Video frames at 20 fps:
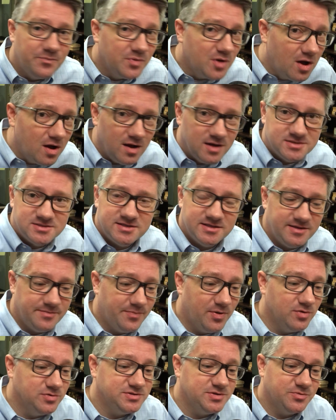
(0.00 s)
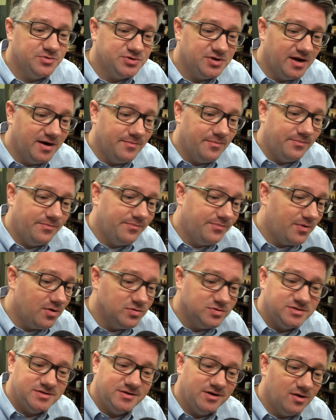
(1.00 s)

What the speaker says: Constantly posting. We're trying to post,